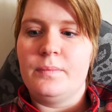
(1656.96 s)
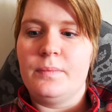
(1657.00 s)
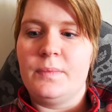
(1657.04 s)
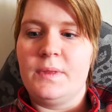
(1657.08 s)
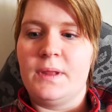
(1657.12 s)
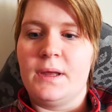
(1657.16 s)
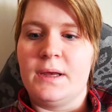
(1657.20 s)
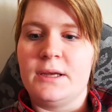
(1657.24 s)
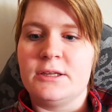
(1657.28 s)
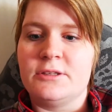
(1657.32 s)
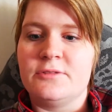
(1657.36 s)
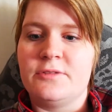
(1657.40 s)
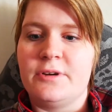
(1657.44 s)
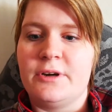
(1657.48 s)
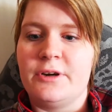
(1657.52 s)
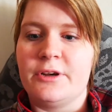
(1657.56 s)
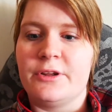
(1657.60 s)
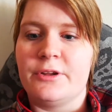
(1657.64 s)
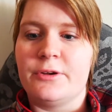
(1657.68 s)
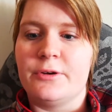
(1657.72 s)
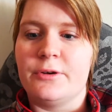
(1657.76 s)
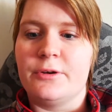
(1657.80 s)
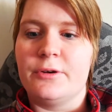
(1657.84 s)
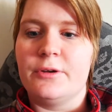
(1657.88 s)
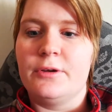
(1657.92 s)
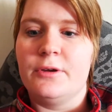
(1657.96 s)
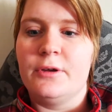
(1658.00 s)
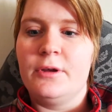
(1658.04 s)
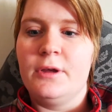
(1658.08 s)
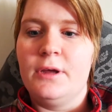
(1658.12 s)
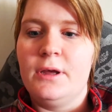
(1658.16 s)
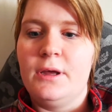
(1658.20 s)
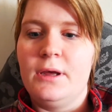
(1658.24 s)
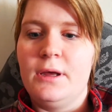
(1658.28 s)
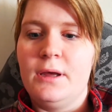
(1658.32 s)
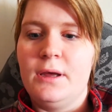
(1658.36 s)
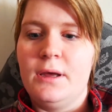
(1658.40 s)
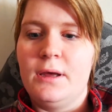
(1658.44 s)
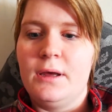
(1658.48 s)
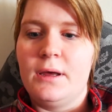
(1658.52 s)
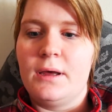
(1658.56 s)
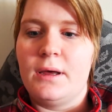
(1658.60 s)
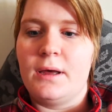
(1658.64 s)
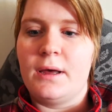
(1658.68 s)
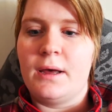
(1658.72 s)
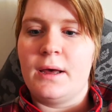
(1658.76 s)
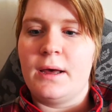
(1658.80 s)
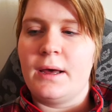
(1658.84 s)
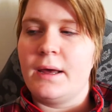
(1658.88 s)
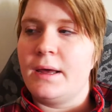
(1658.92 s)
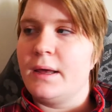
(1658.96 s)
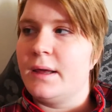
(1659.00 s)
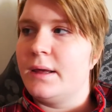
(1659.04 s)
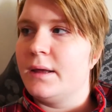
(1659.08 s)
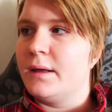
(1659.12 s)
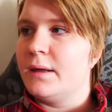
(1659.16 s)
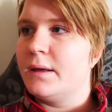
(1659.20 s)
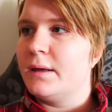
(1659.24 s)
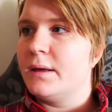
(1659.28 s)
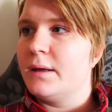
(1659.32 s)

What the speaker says: yeah, it's very good. I